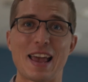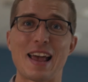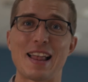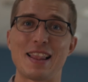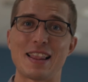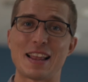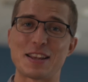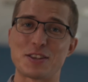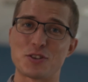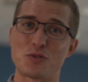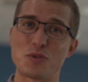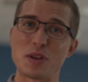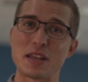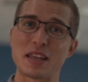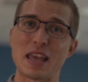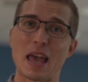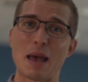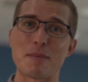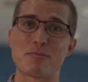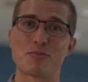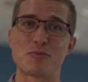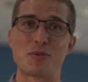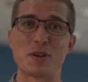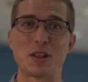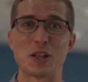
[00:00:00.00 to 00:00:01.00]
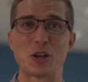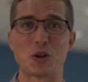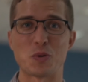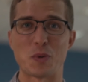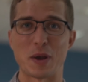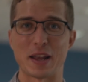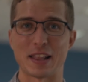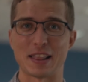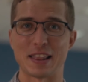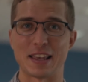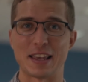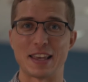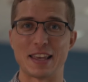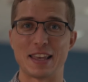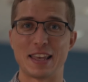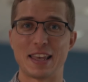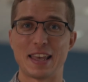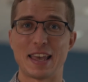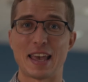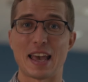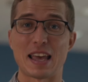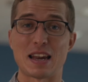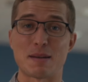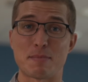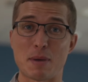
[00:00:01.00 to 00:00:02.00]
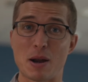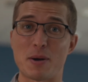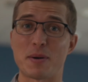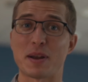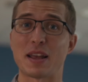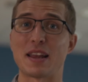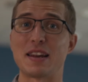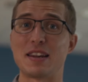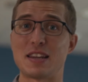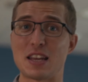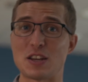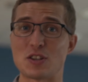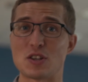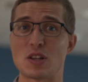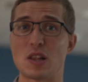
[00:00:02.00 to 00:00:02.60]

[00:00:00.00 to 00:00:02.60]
Let's recap really quickly. An American teacher